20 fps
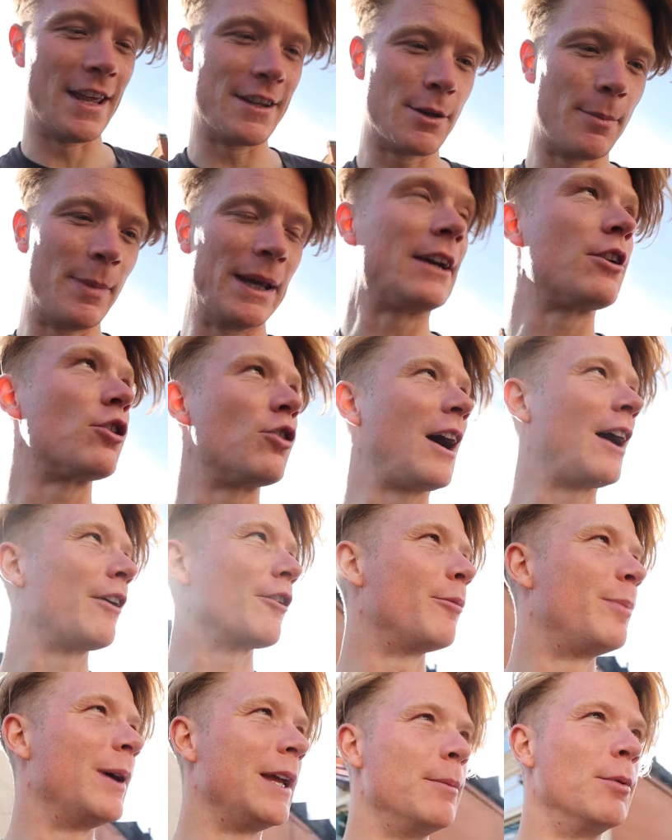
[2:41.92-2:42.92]
there's a big crowd
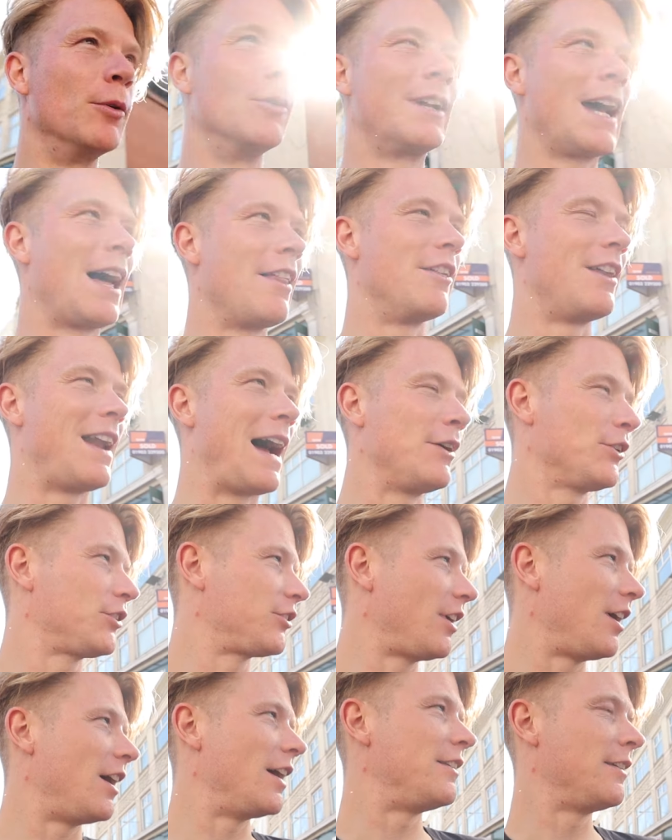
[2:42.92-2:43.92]
of people gathered
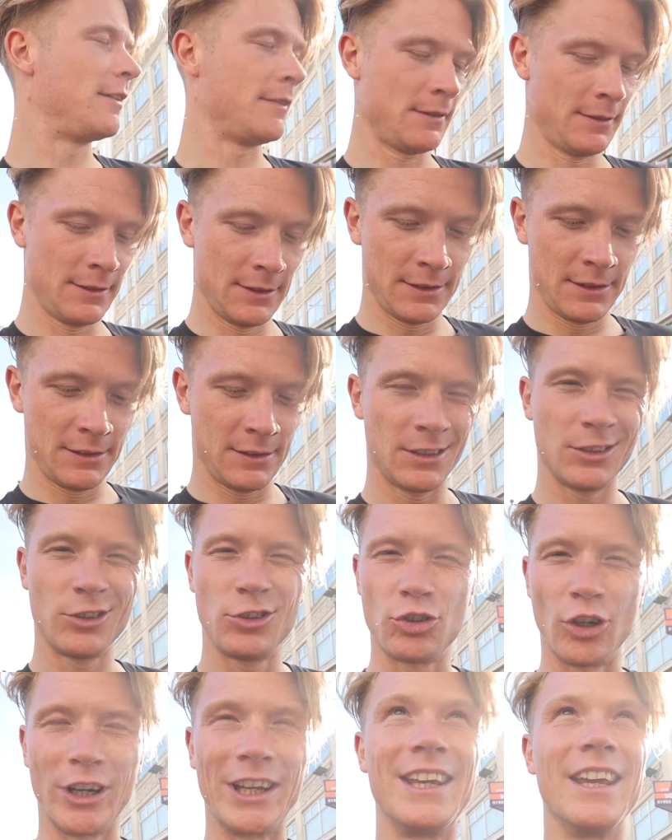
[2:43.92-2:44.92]
outside,
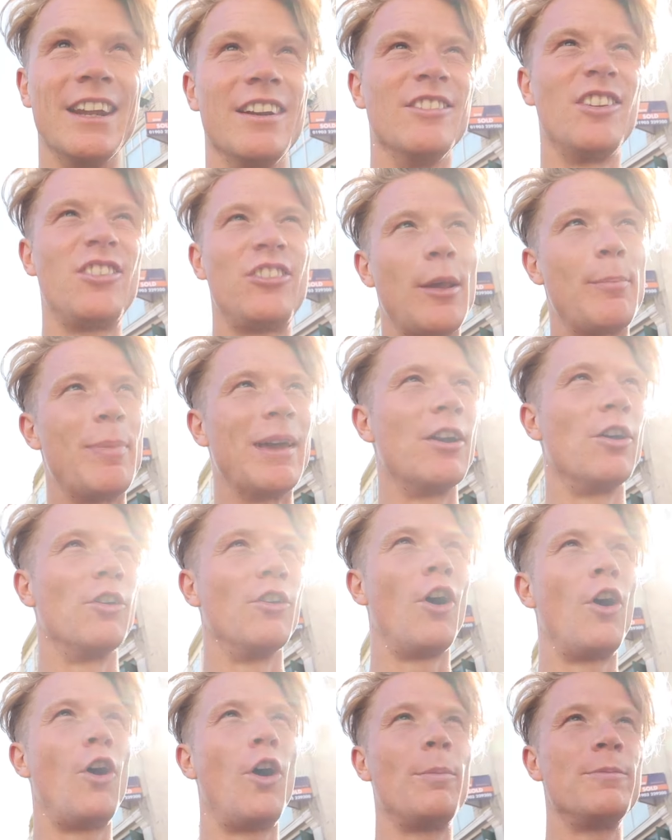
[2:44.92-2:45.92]
drinking, sipping
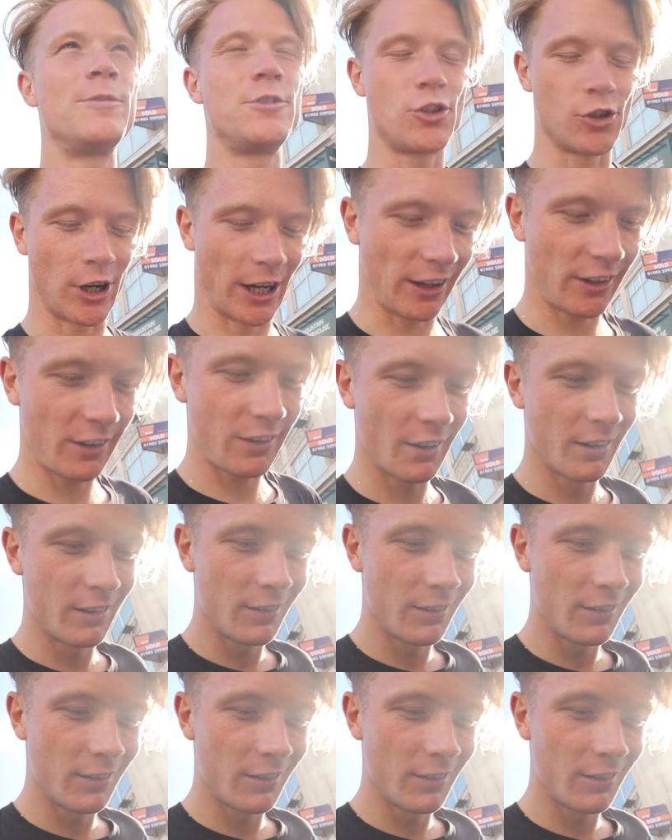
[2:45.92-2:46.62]
on hot drinks.